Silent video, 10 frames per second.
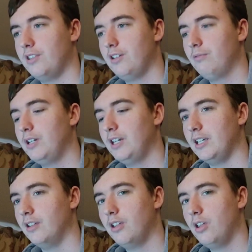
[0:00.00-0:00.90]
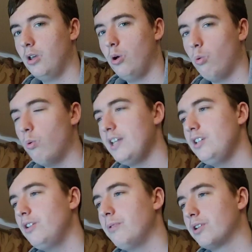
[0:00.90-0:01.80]
I think really,
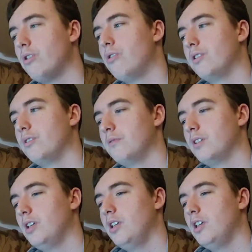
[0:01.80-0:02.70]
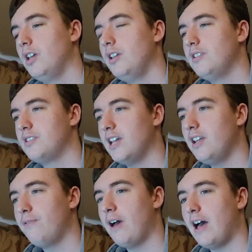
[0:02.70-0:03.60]
when you're recording,
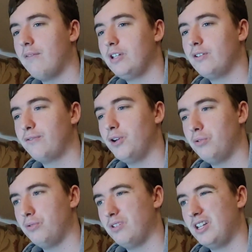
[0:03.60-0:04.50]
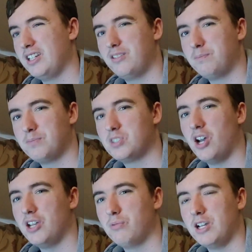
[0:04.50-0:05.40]
instead of having the phone like
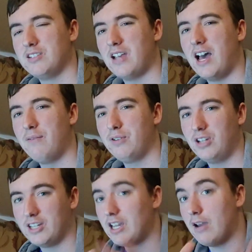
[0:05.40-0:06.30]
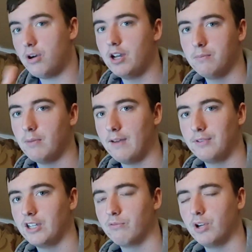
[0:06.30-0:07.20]
sideways, have it like how I'm
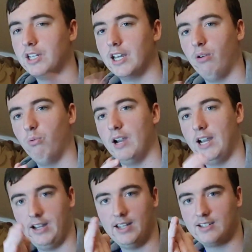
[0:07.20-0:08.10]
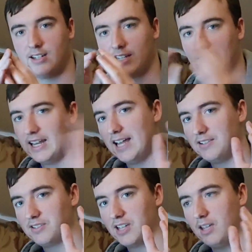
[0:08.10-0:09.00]
having it right now, where it's like a
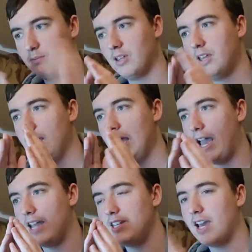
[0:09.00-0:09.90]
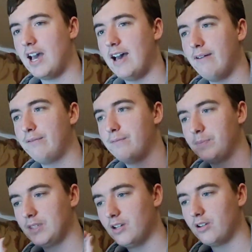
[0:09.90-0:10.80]
landscape, and you have
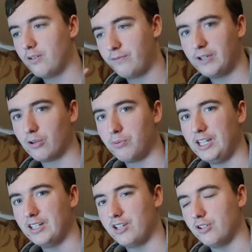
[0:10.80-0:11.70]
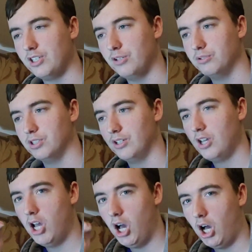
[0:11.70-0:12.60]
your figurine that you're using
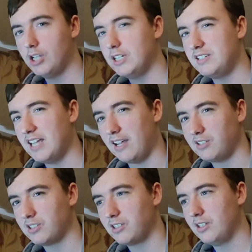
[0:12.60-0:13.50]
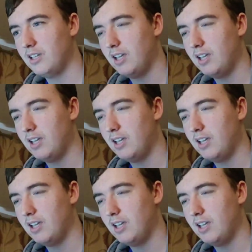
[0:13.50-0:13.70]
on a desk,